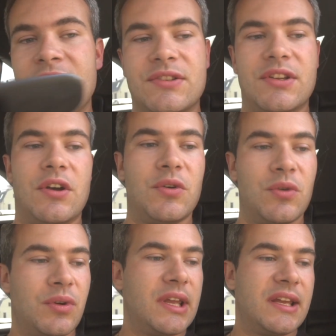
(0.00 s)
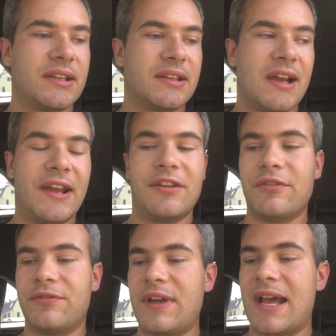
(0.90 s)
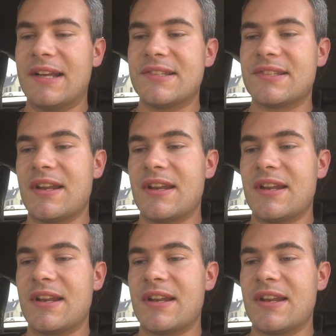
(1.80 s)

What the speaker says: So it kind of has